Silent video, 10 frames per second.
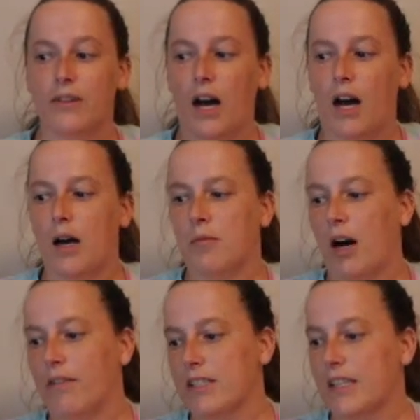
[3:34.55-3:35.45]
Um,
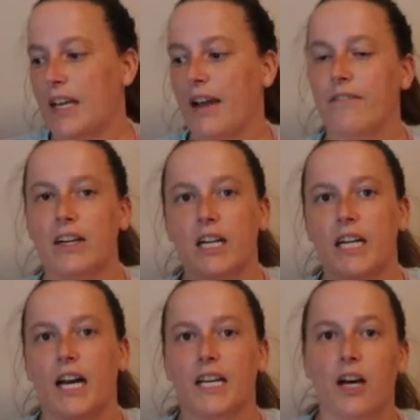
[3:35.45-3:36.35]
obviously a very
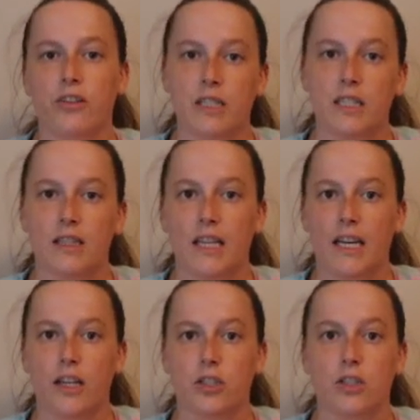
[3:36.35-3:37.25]
unhealthy
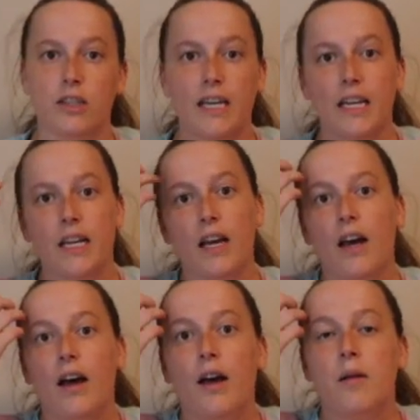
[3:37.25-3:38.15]
thing to think
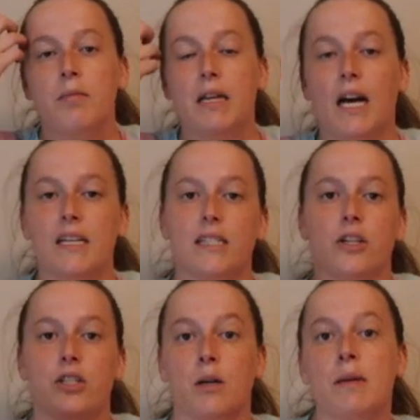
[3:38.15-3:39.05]
because there
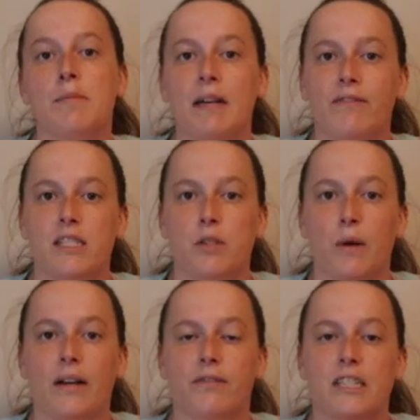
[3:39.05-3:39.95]
are so many benefits to
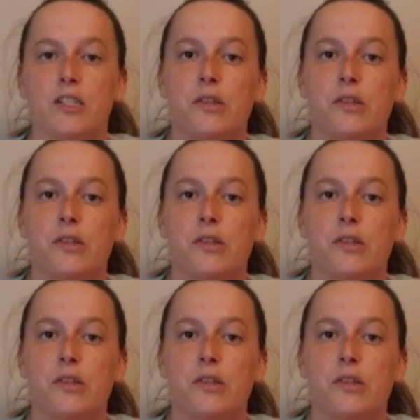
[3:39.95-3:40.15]
weightlifting.